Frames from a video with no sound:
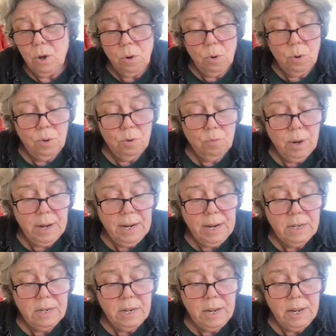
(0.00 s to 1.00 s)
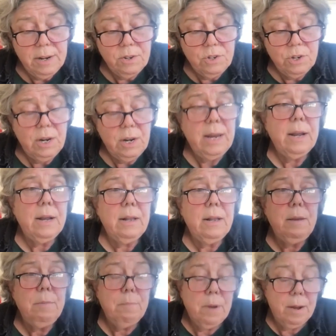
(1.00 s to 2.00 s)
or the right to eat
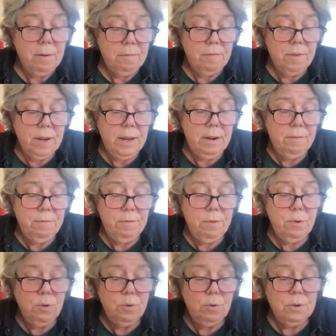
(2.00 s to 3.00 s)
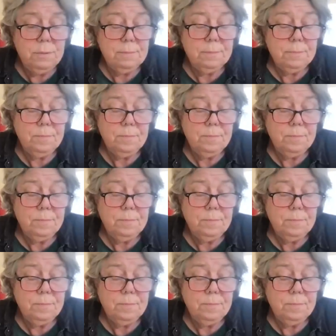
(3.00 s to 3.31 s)
genetically modified food.